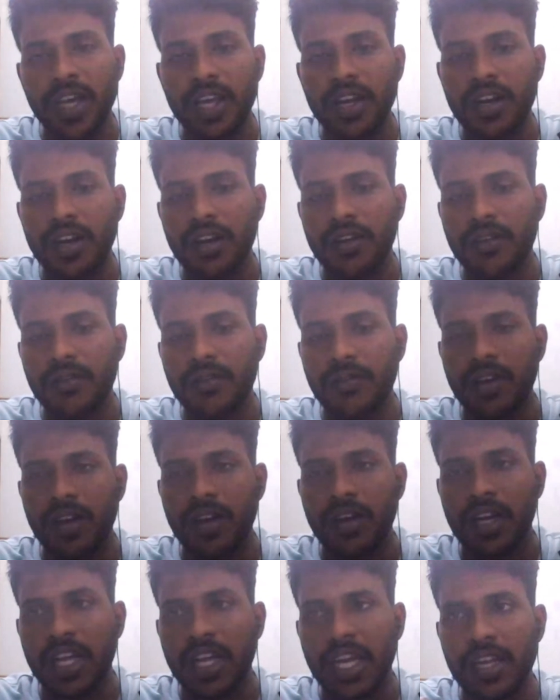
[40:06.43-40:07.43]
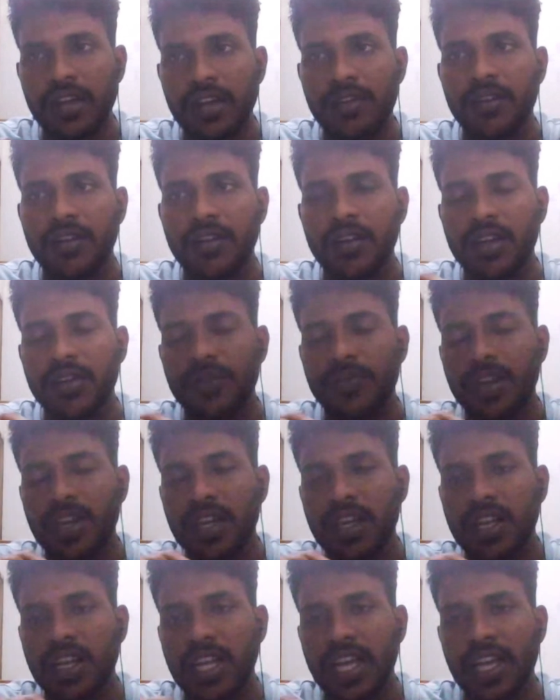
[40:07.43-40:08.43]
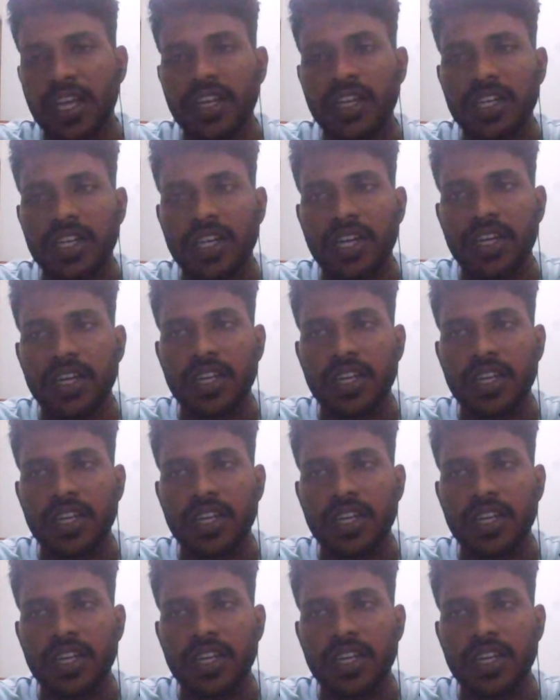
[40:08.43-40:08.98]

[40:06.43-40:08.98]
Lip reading: You need not to.